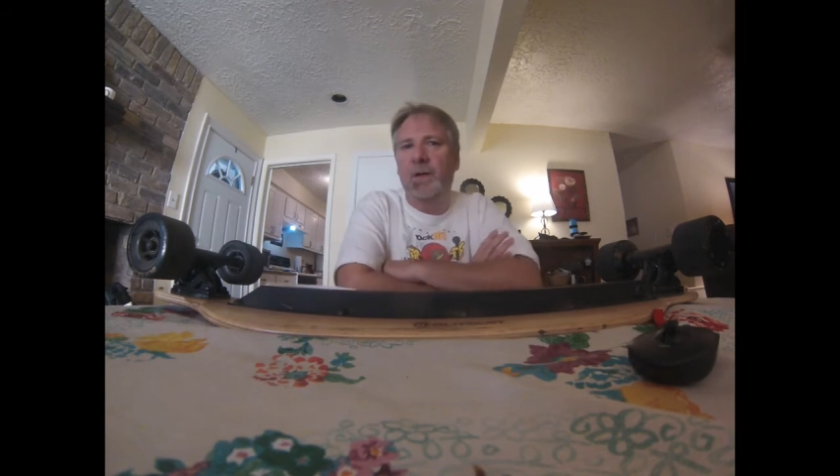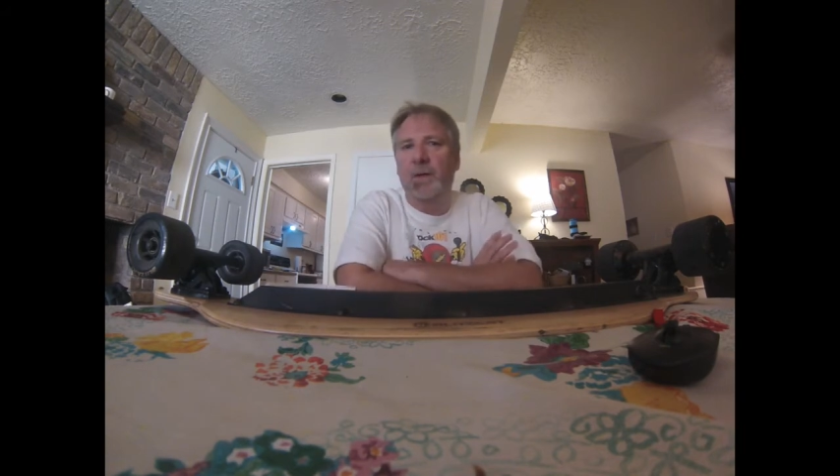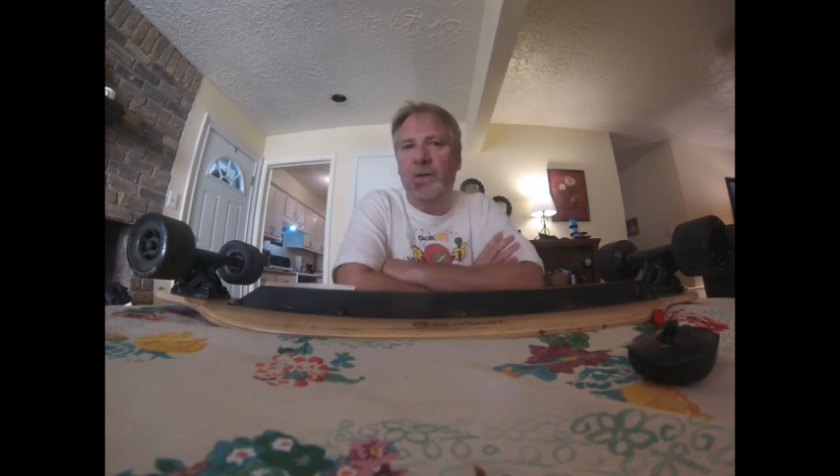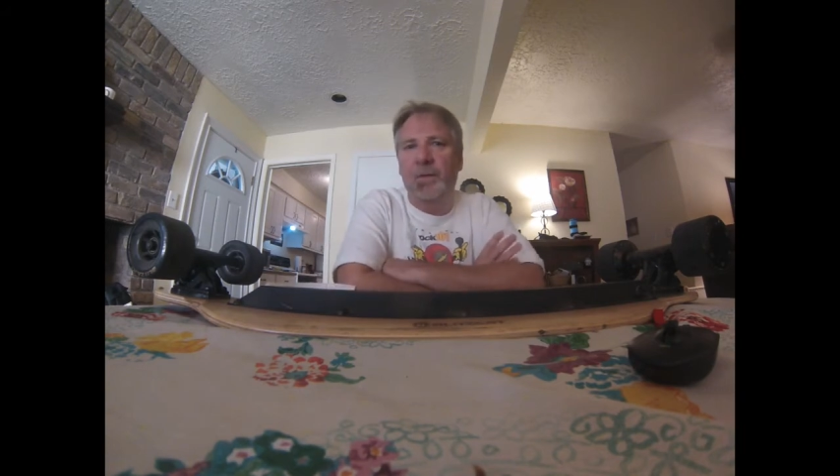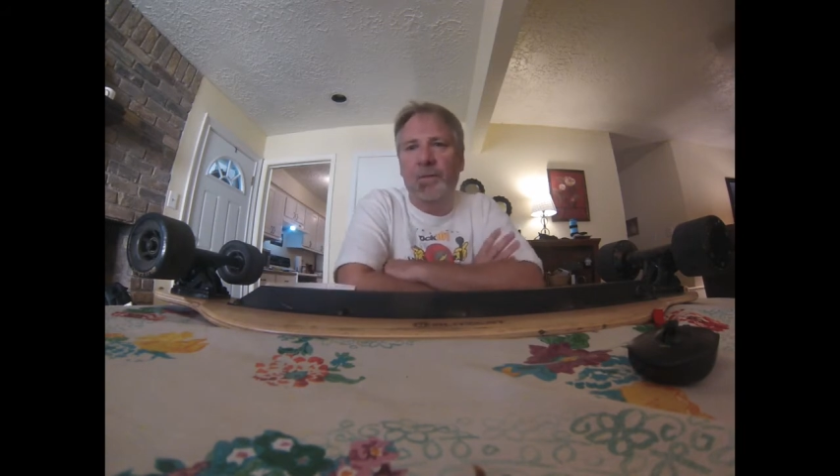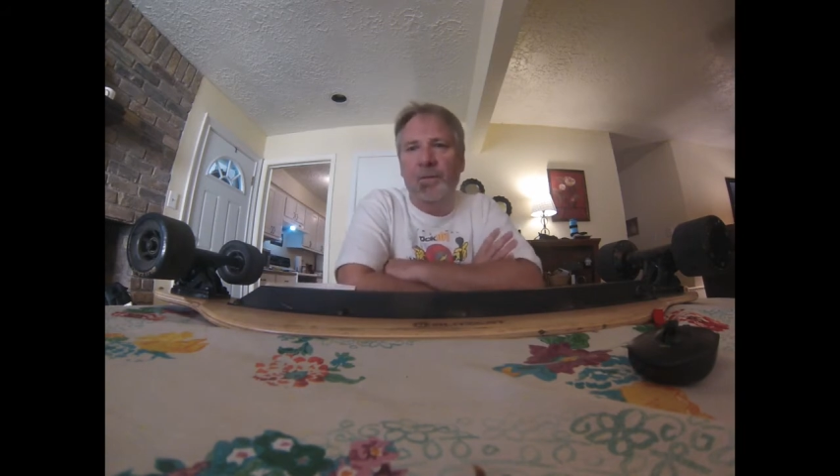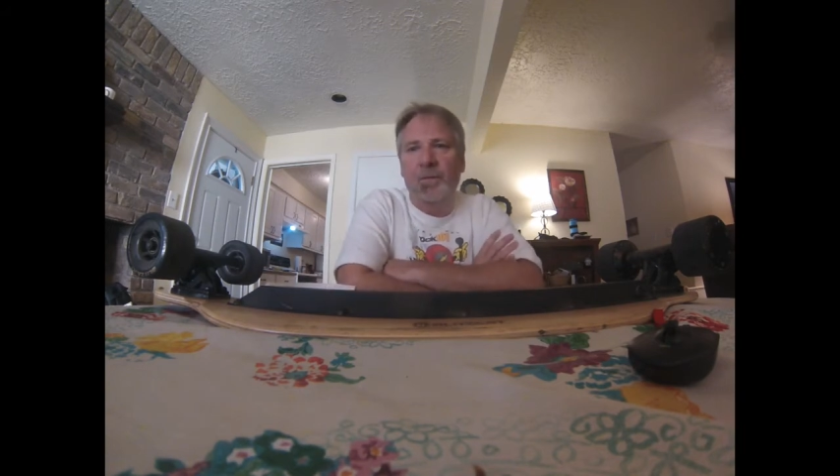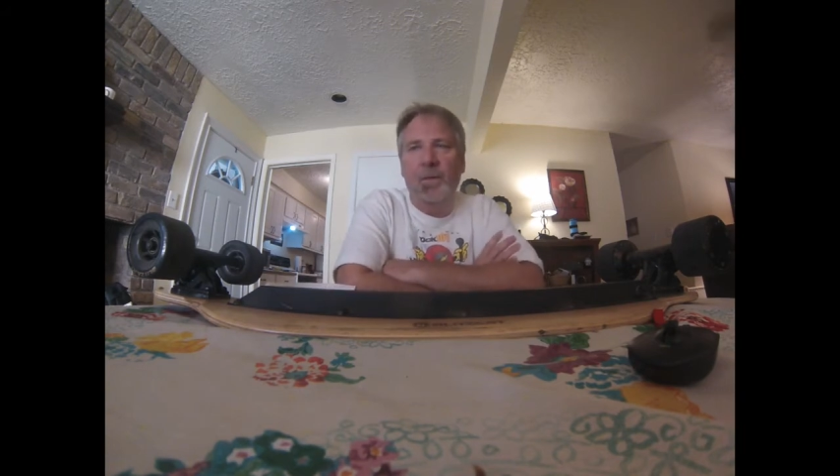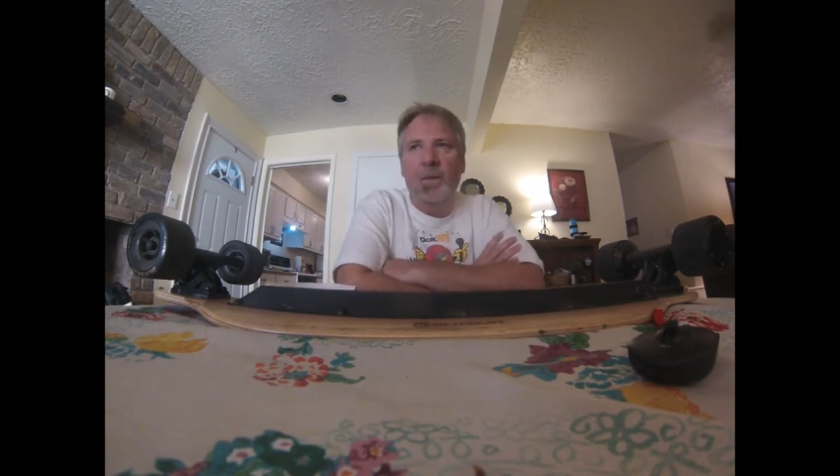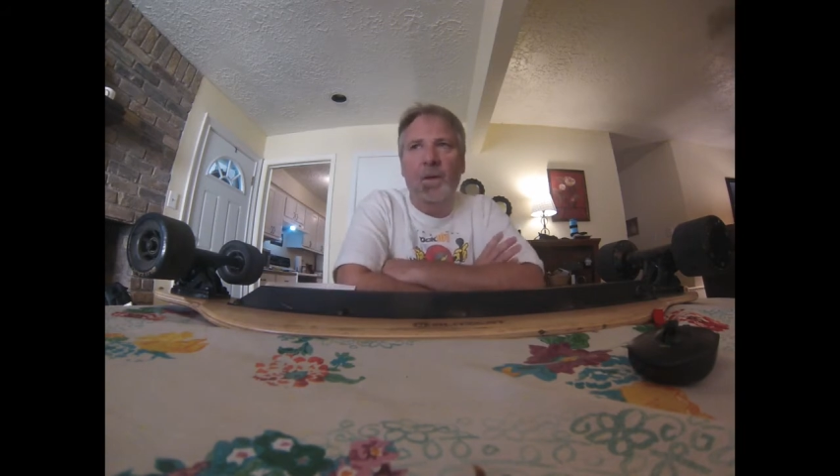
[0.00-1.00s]
here
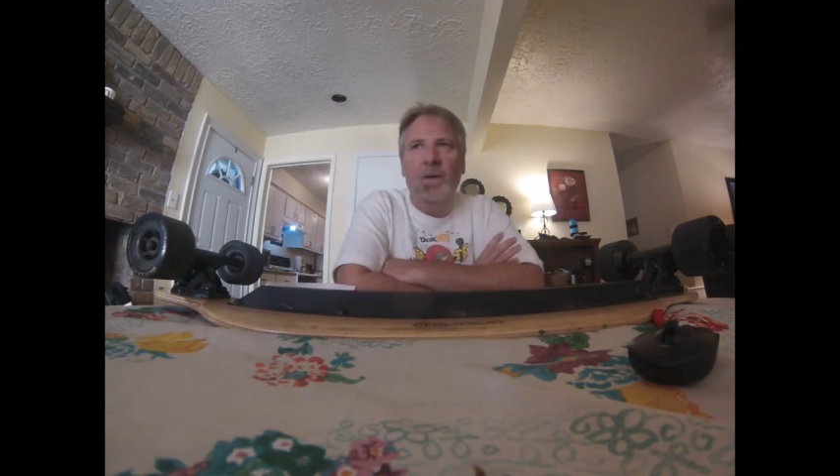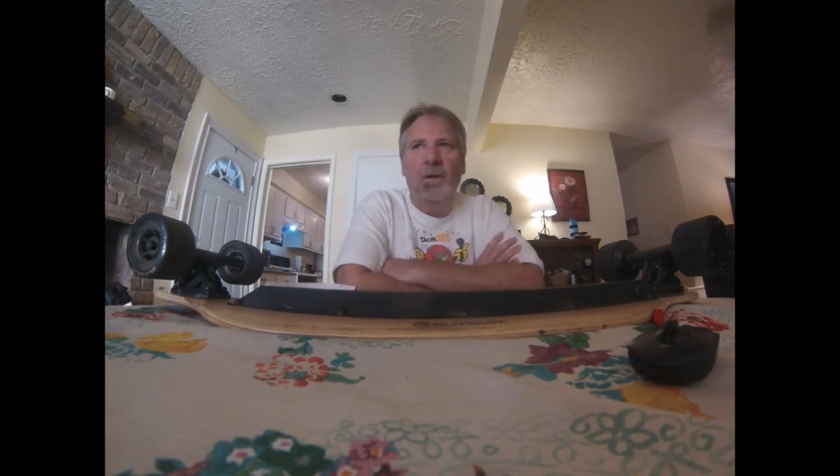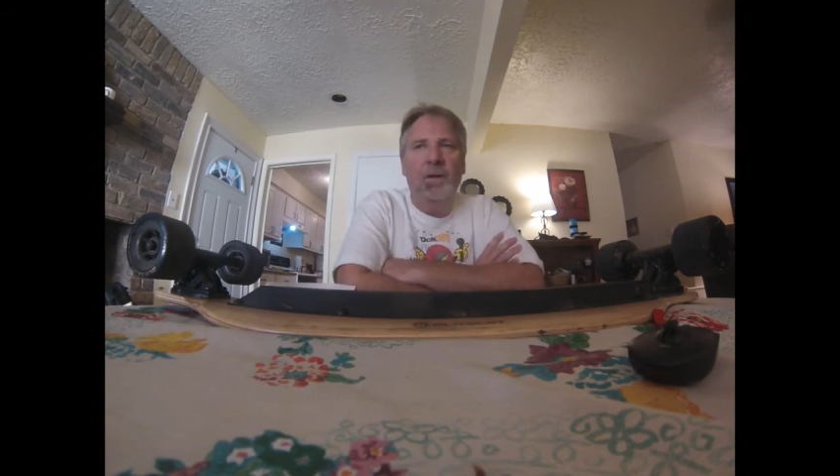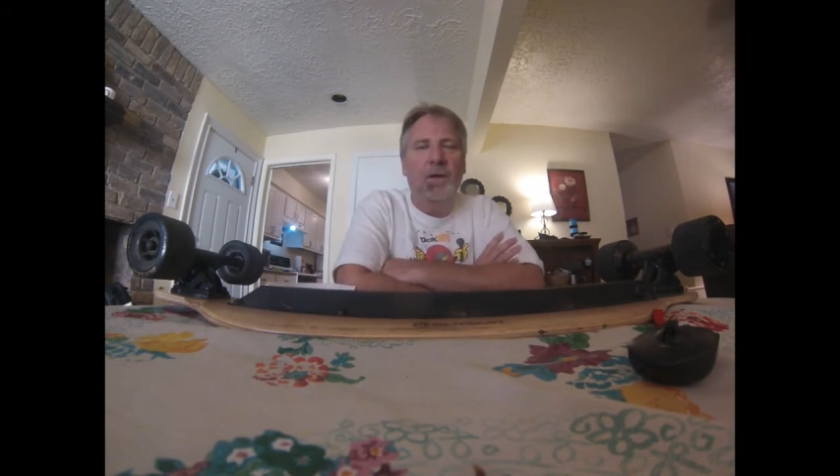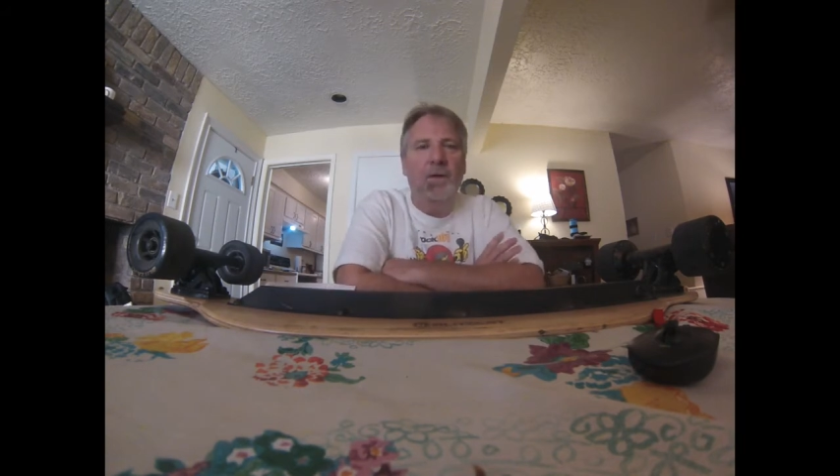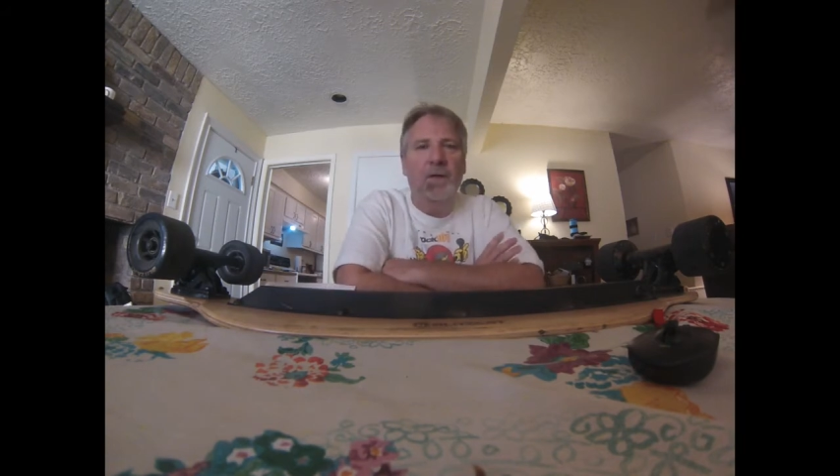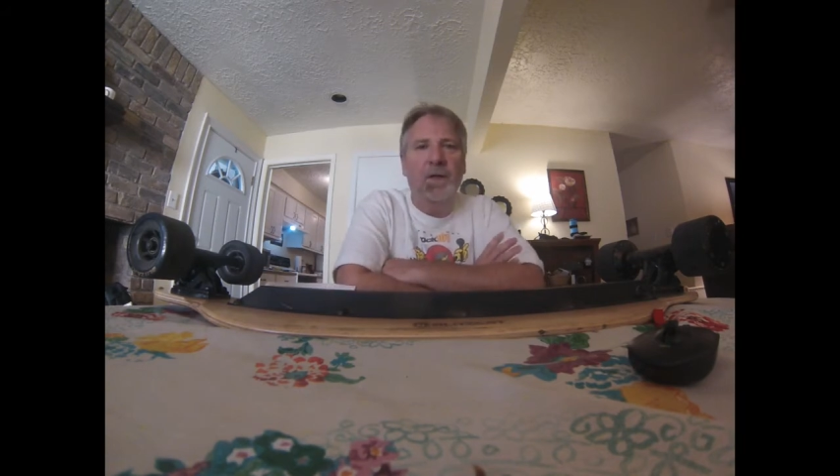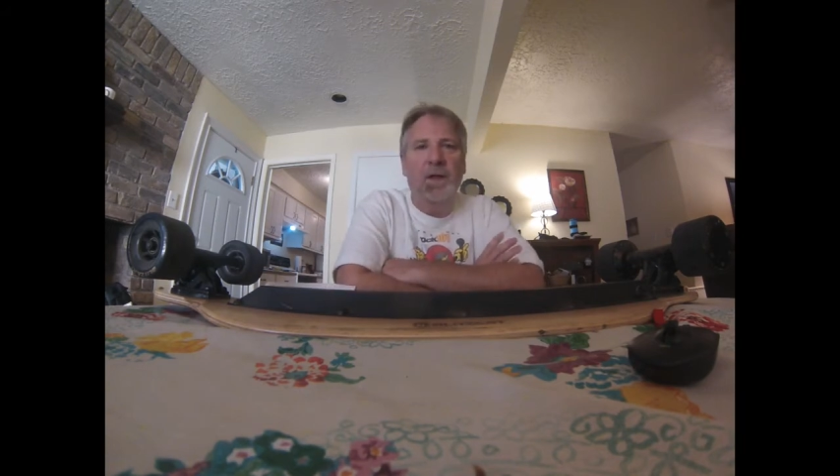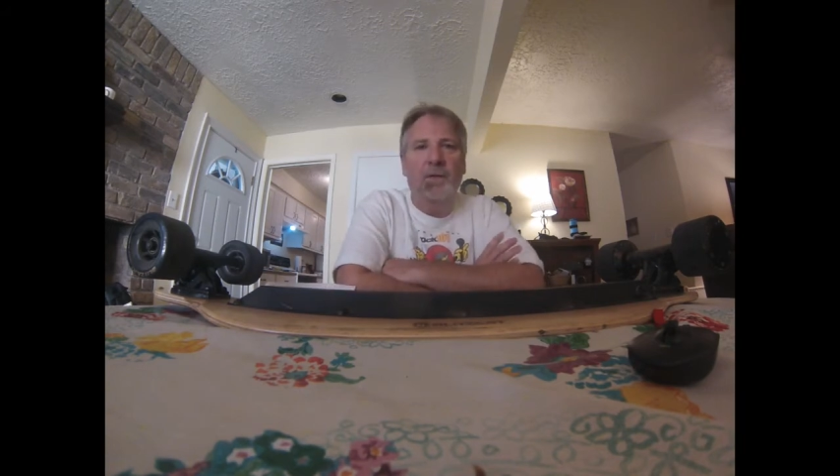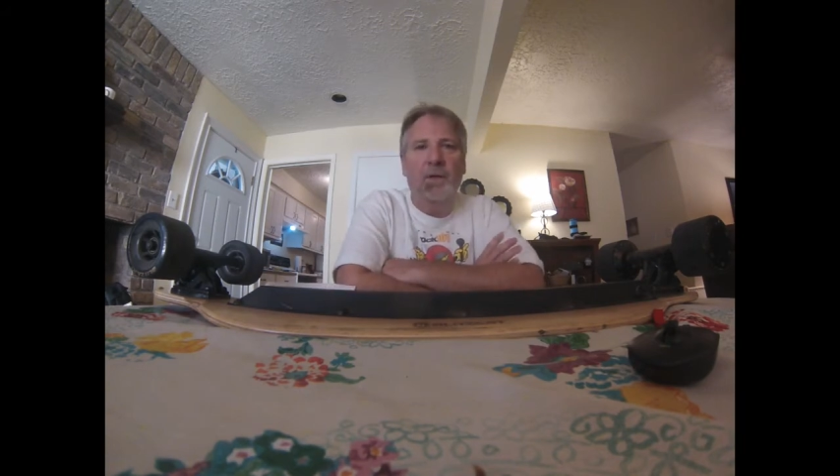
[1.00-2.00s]
the hills I
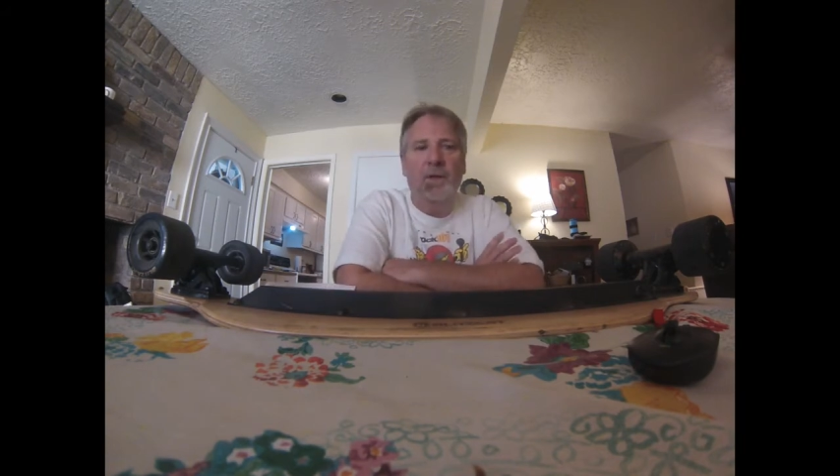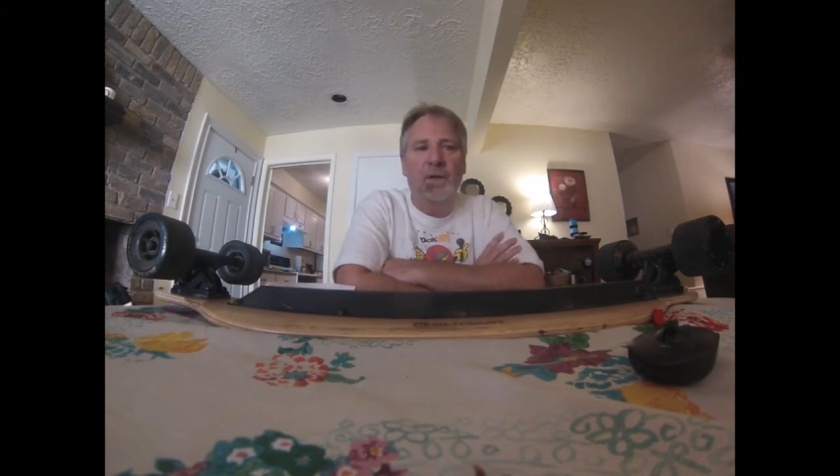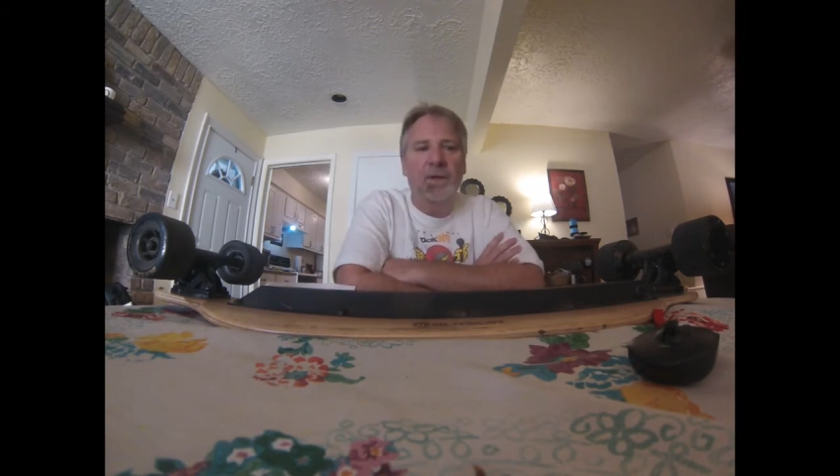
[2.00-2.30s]
have gone.